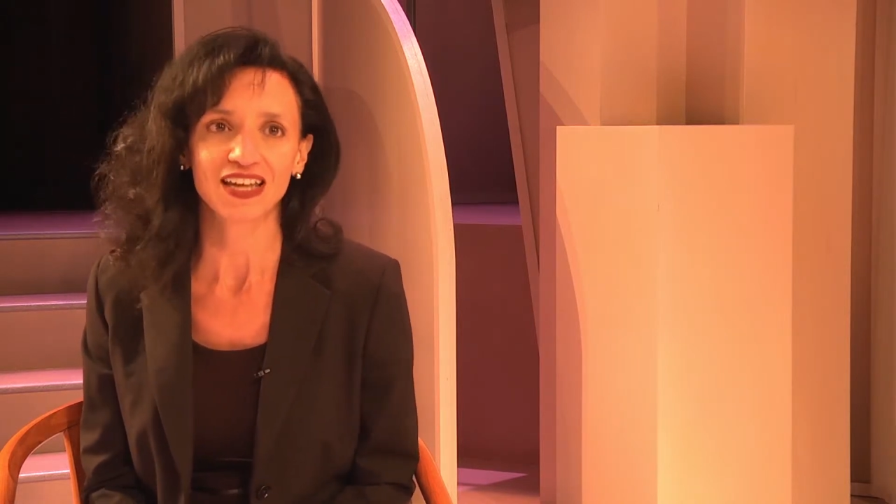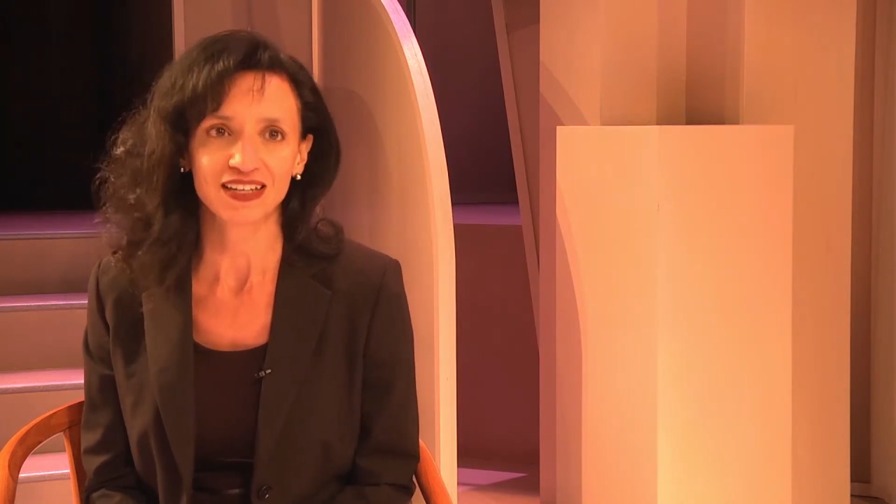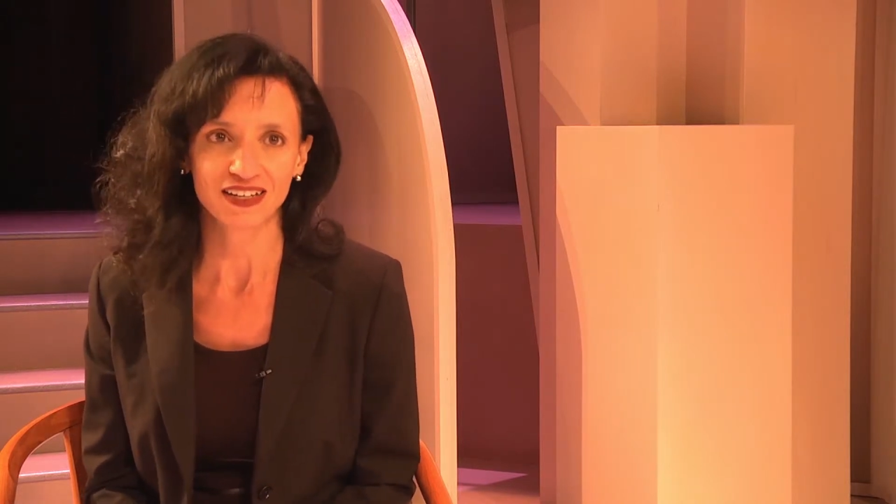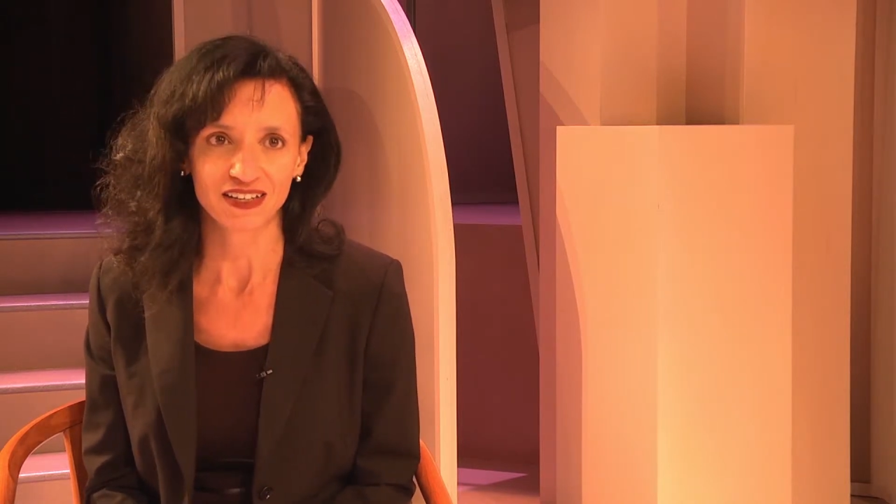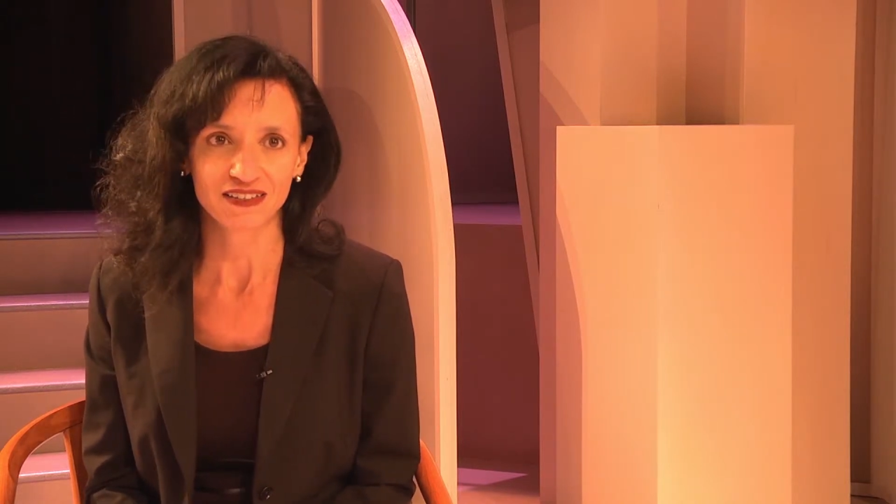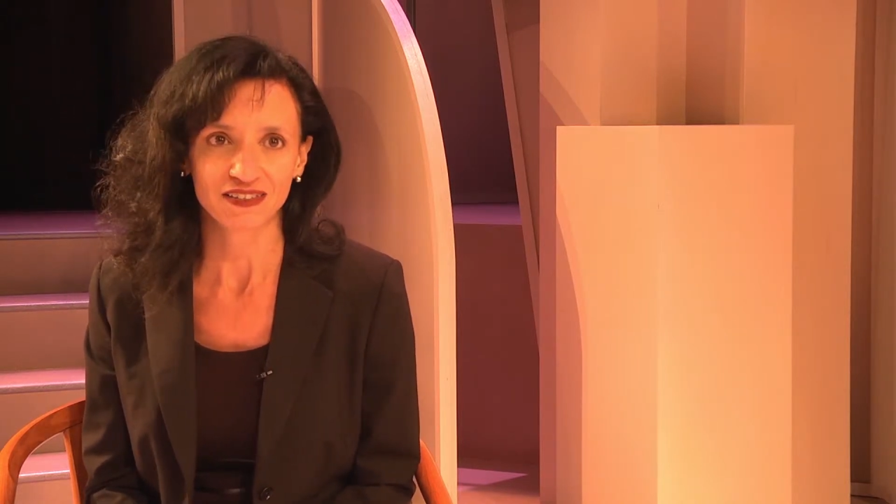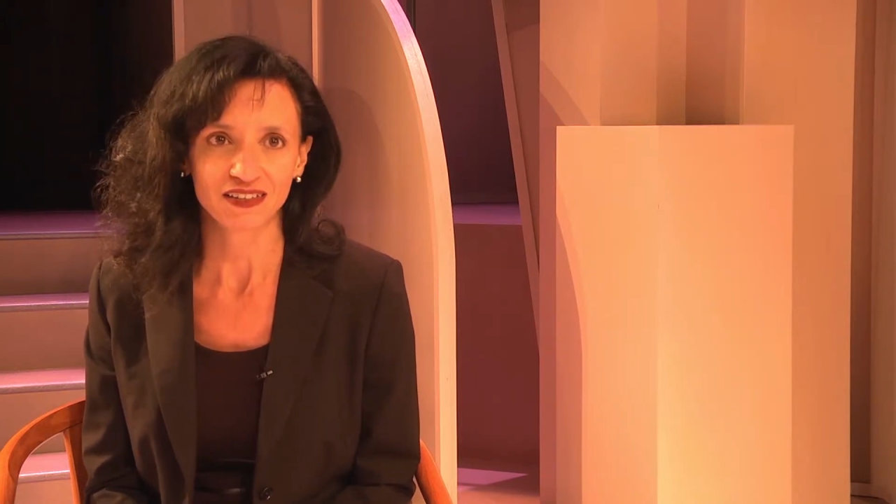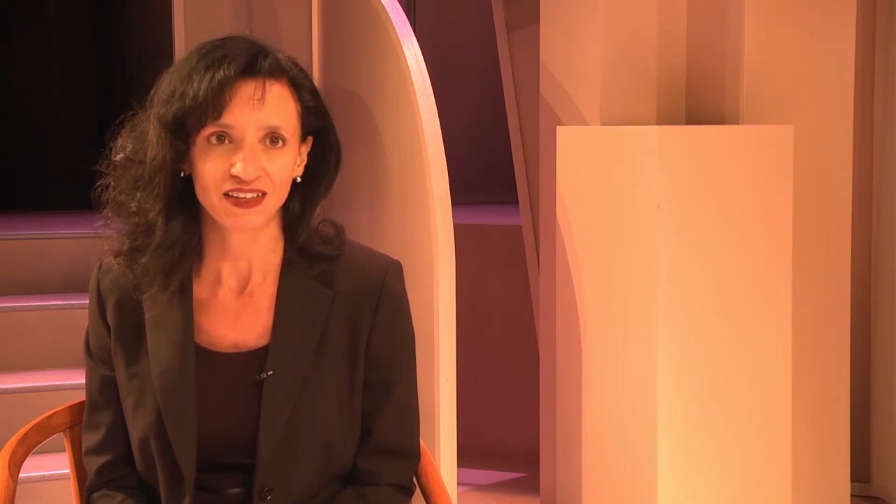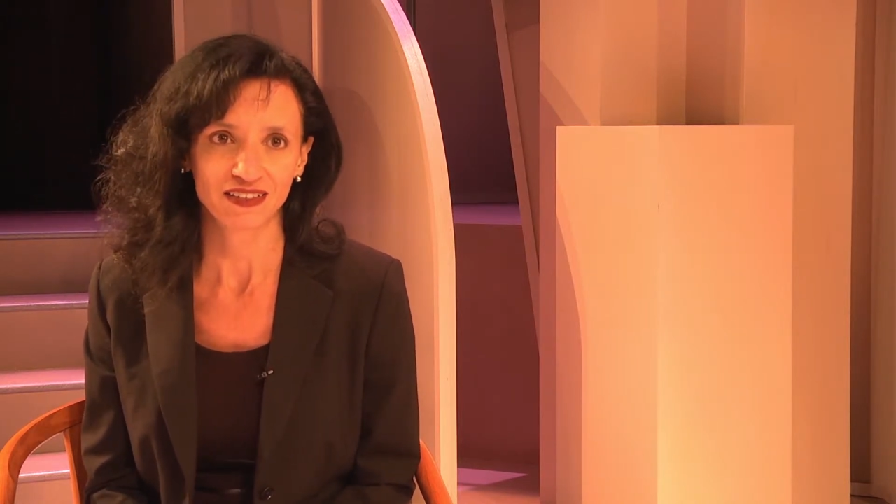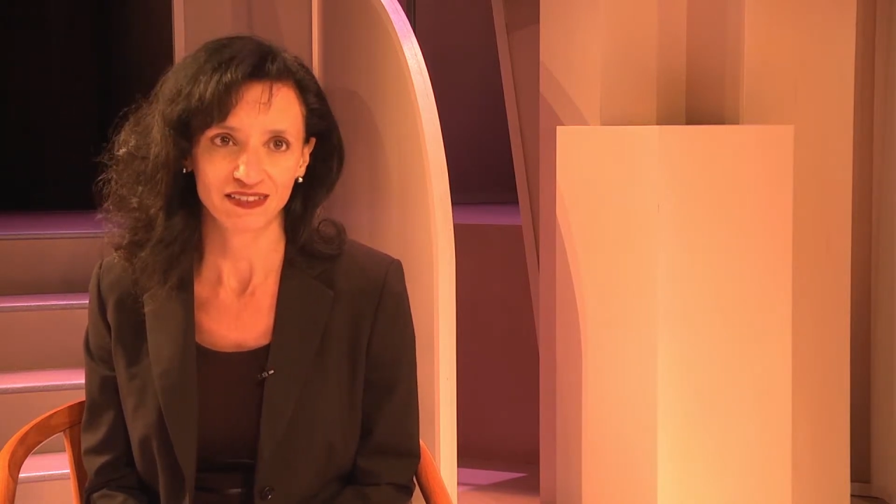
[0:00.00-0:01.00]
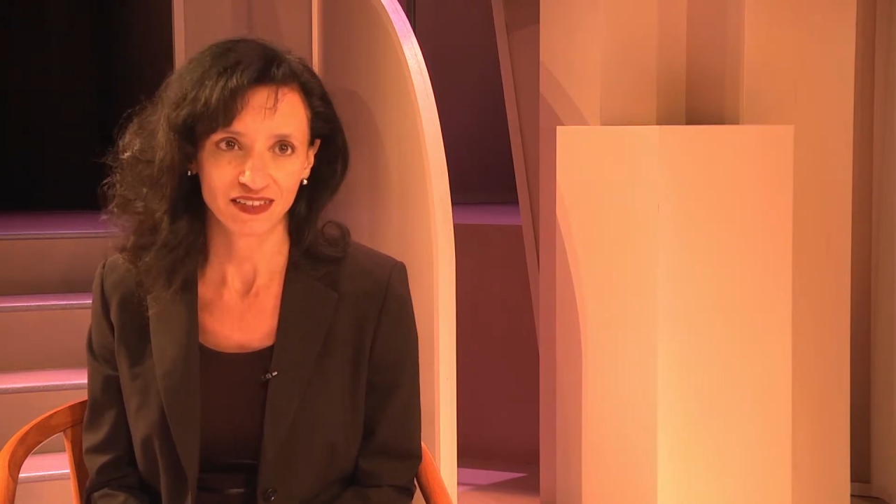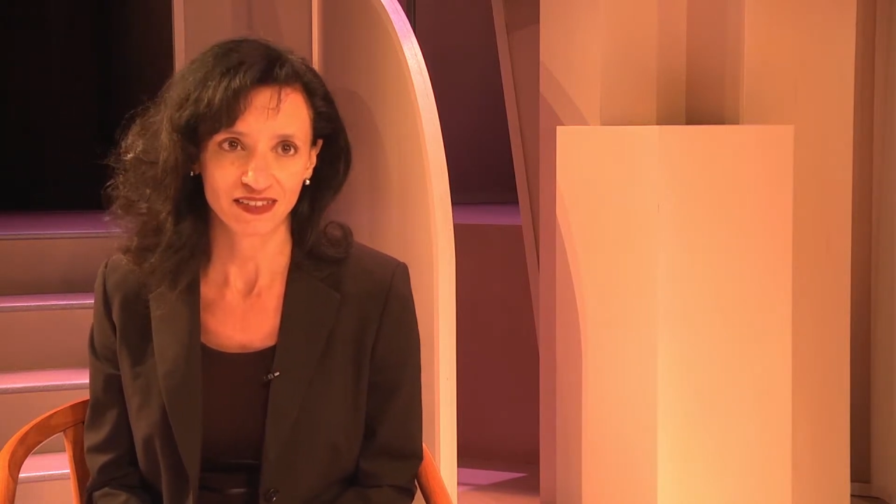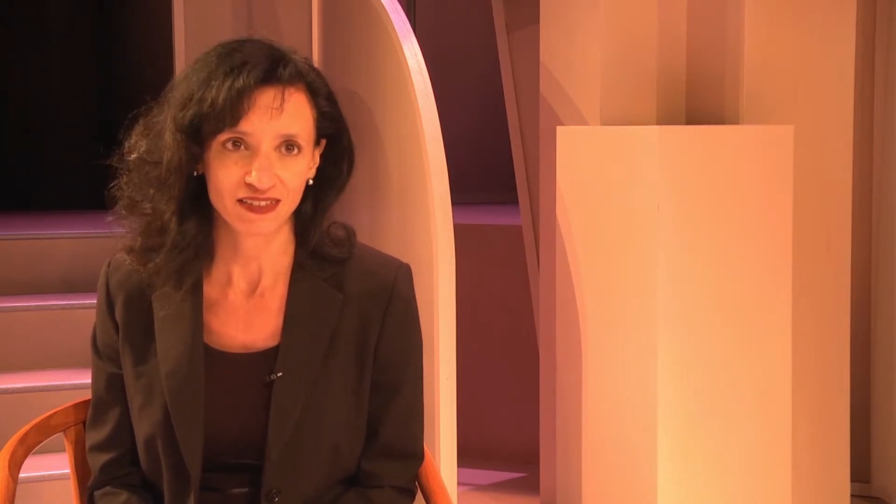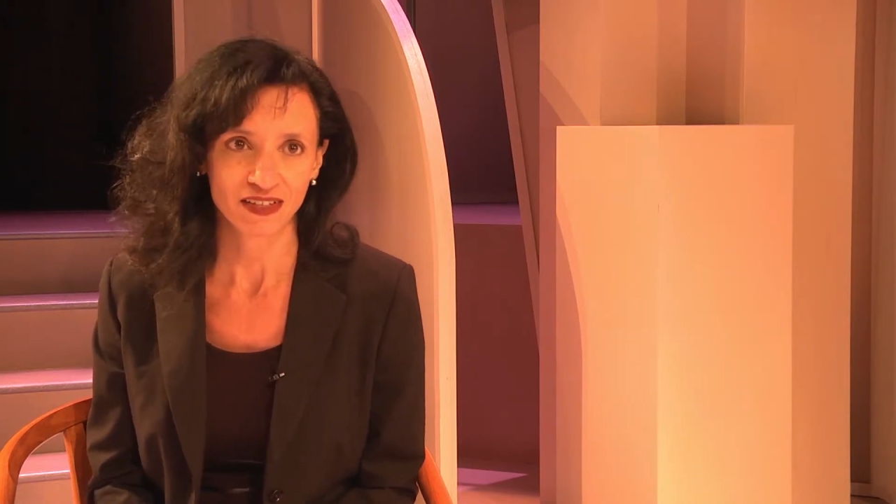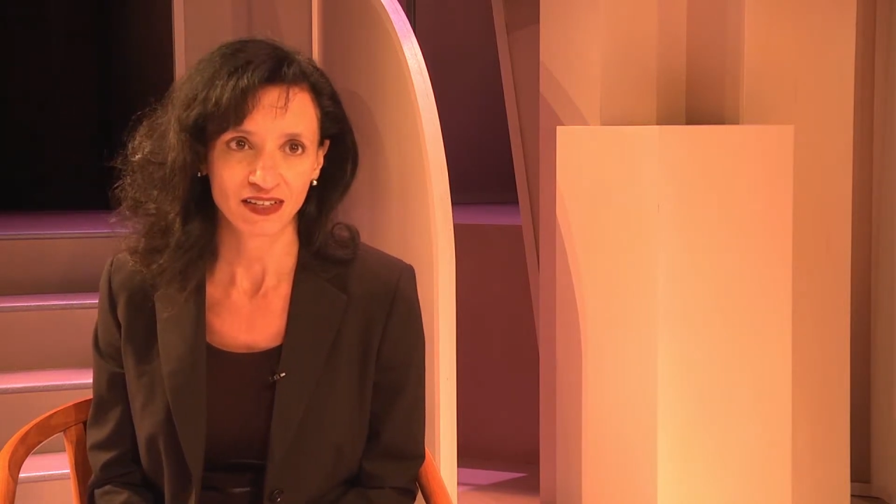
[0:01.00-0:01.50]
entities
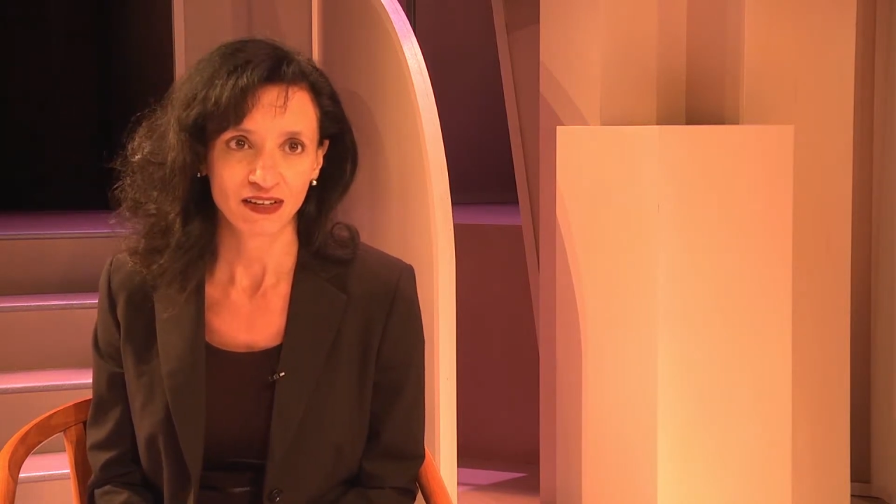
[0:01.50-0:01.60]
exist.